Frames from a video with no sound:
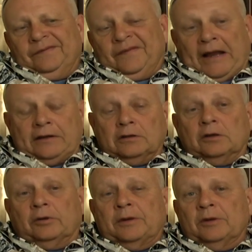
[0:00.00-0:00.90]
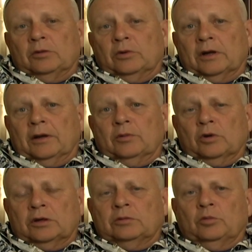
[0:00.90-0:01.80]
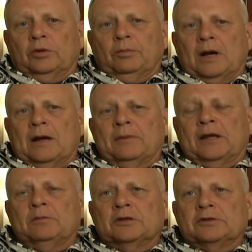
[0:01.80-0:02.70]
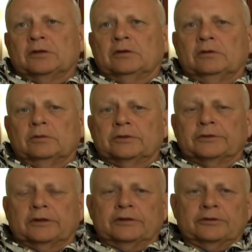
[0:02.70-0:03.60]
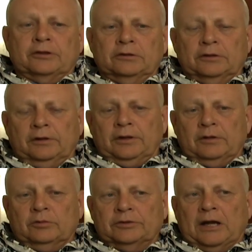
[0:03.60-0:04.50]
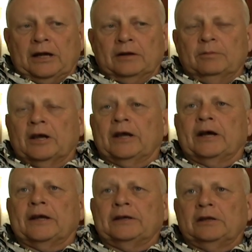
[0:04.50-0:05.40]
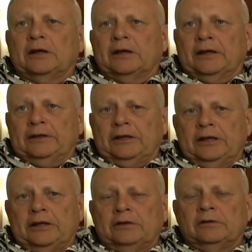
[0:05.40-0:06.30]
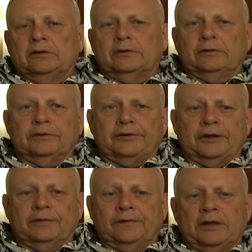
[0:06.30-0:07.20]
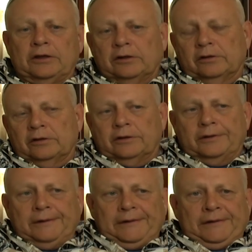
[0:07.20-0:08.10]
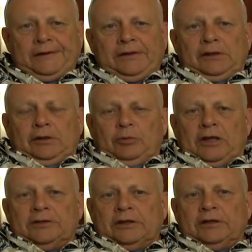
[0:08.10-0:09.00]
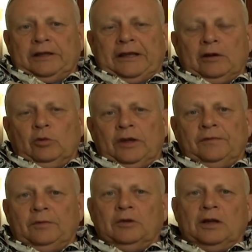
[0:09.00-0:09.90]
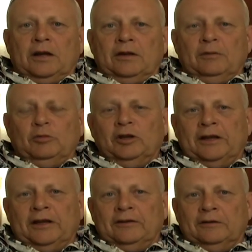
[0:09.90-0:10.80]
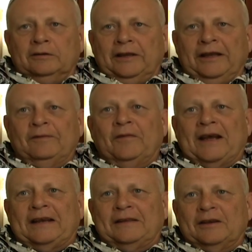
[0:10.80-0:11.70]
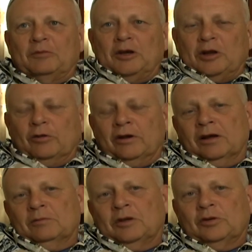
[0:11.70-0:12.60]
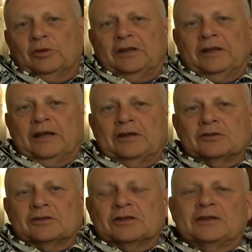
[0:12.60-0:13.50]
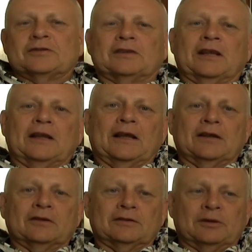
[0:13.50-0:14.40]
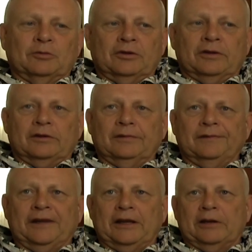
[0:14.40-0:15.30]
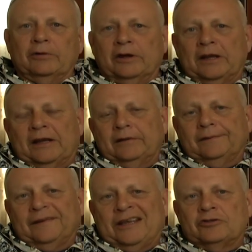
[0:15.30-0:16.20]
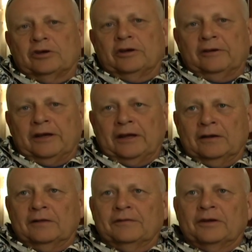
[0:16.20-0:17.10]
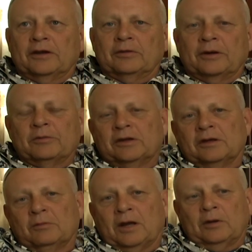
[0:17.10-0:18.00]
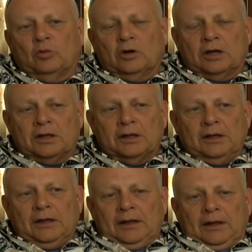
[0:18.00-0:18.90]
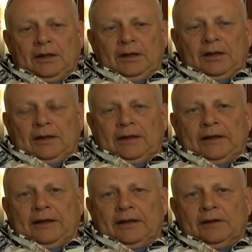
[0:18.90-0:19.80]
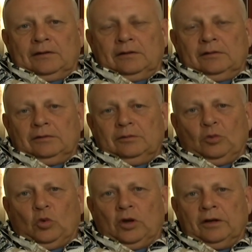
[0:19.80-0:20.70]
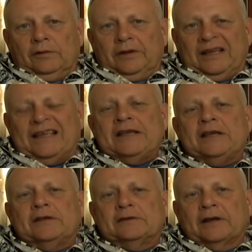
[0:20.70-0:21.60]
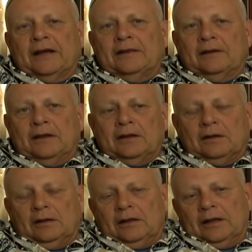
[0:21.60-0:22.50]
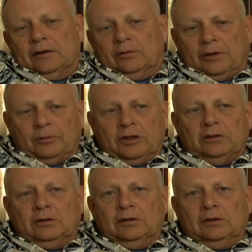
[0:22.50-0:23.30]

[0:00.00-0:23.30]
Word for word: final agreement where I worked with Bob Edmondson, who was a consultant that was hired by IID to see if he could basically get away from a lot of the political infighting that had been going on between the agencies and get down to some of the nitty gritty engineering end of the agreement that might work. And one of the keys, I think, in that agreement,